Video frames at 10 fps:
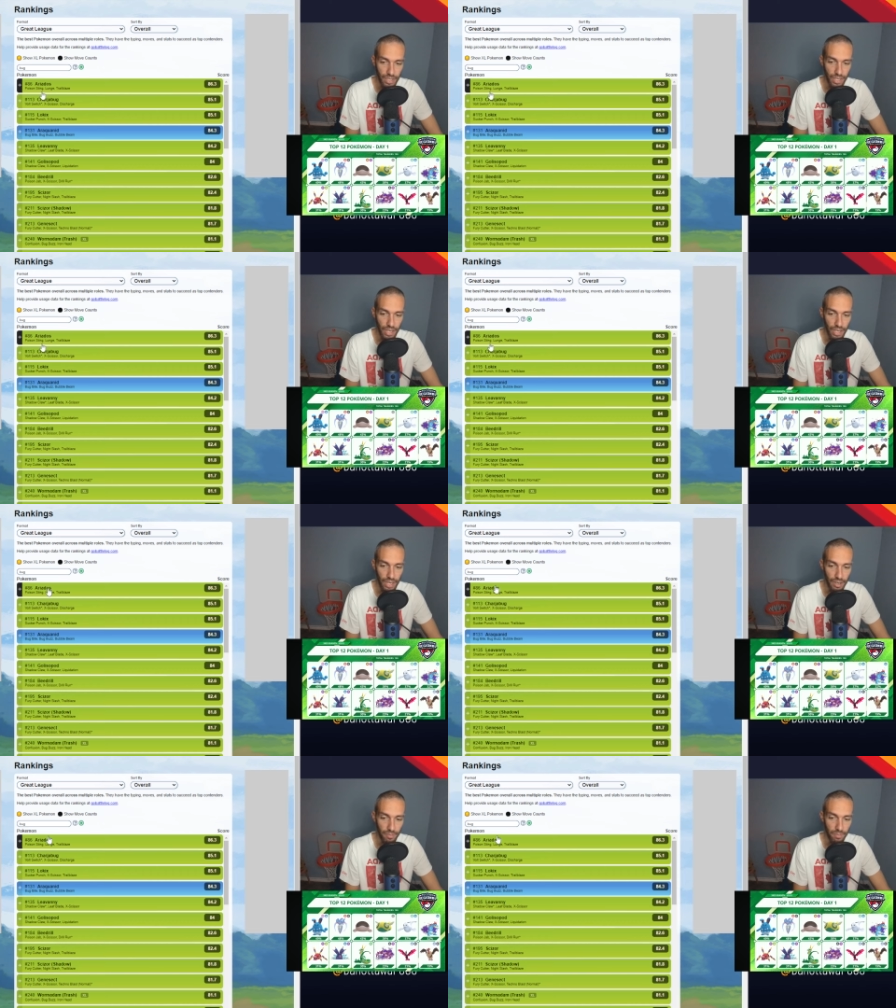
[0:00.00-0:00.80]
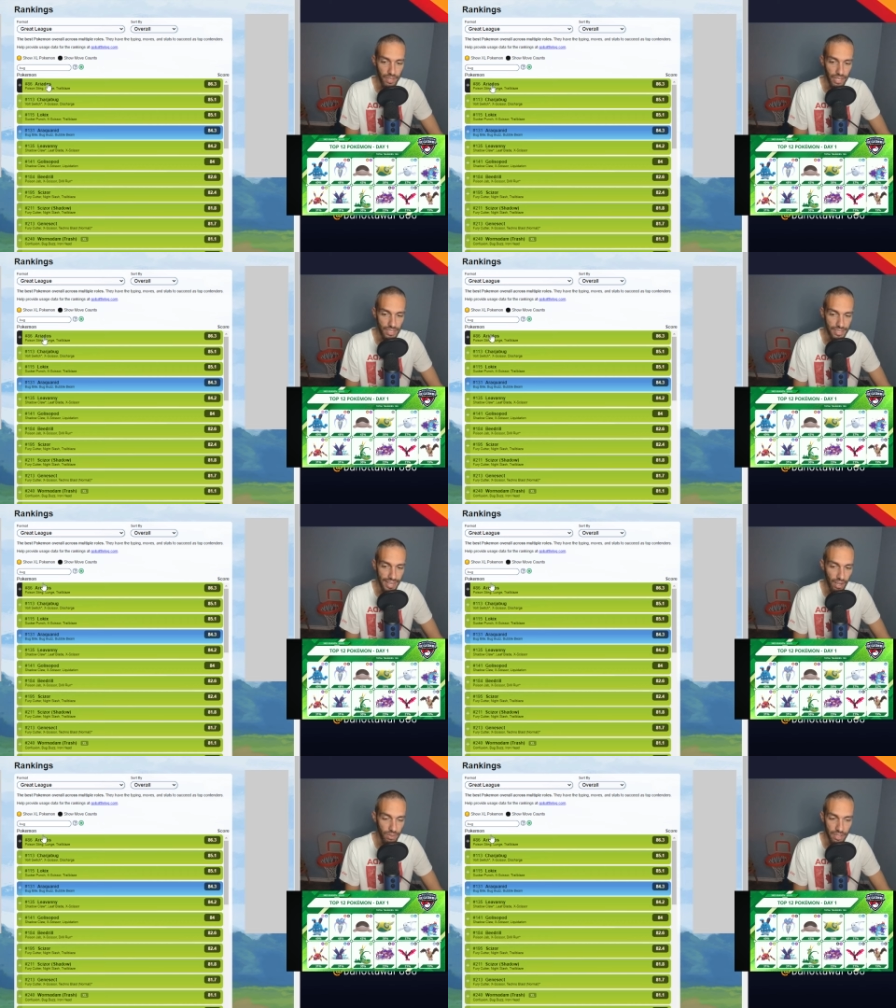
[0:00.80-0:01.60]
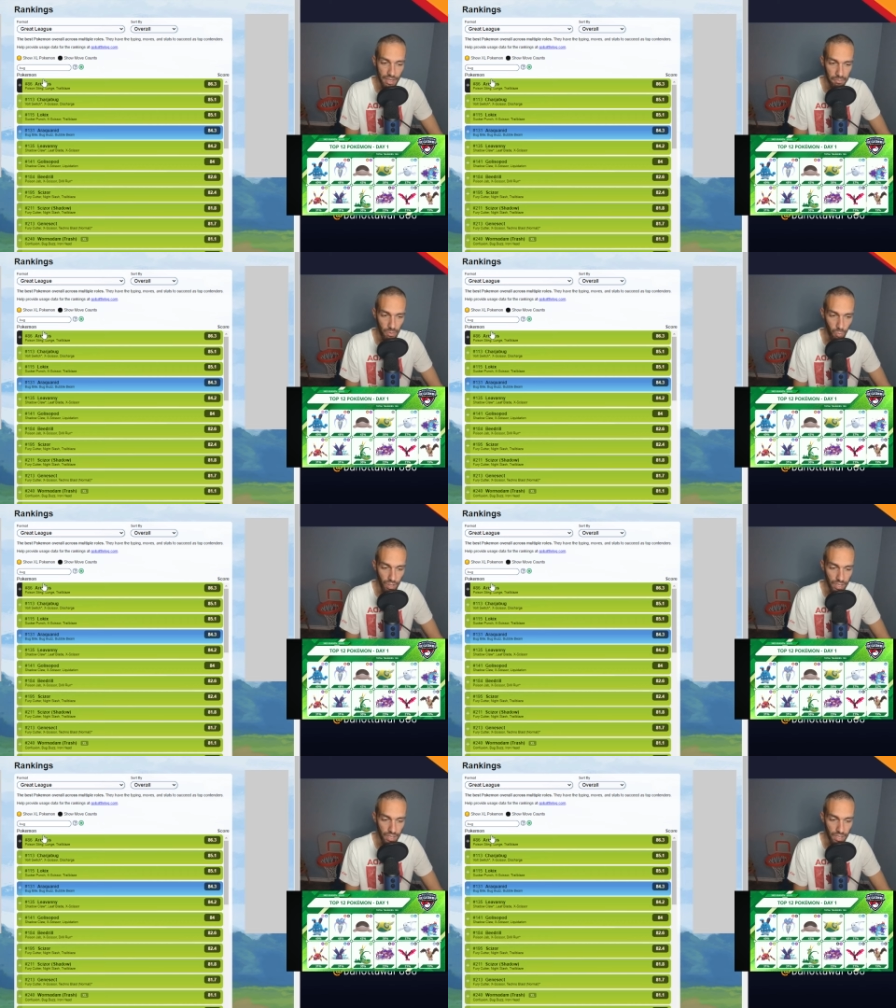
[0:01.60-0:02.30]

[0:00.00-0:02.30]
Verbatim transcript: It is now the number 1